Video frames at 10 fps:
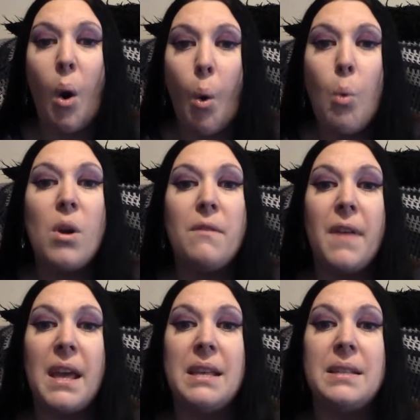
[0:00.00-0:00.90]
all of
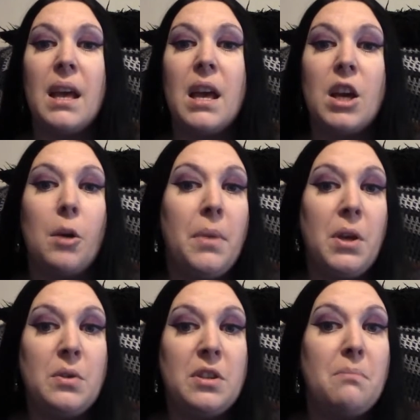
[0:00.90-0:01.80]
these can be
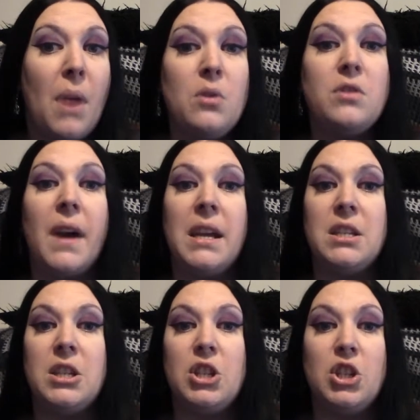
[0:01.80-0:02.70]
used as
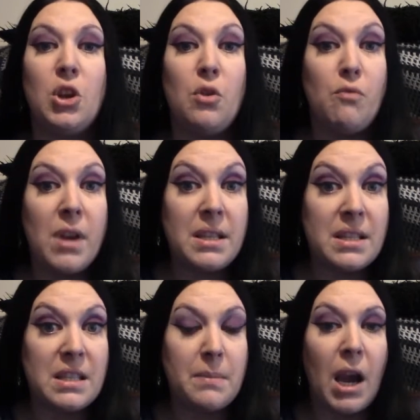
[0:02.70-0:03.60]
motivators to show the
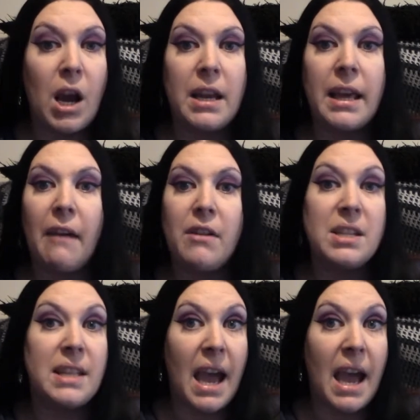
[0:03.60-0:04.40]
reasons behind a character's